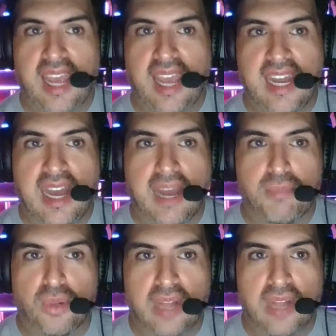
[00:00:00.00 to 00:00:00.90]
And
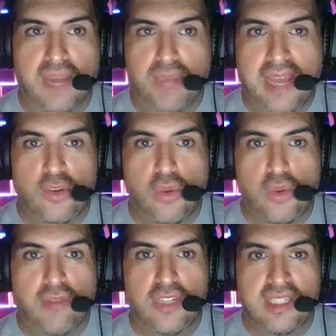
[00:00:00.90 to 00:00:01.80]
I bet
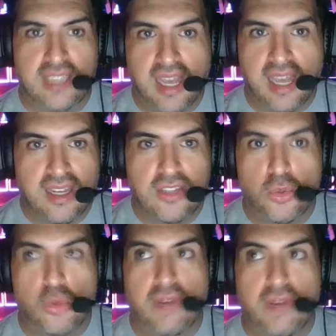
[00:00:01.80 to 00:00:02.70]
whoever's inside it,
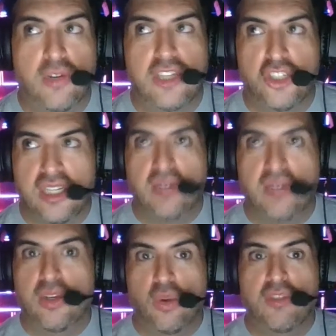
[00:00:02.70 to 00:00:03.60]
or whoever
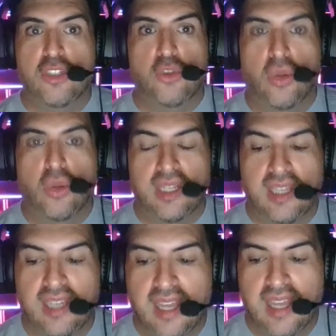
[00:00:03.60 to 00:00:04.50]
engineered it, whoever's controlling
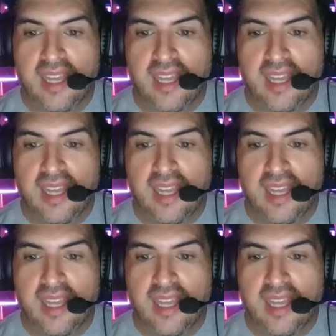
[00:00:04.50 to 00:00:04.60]
it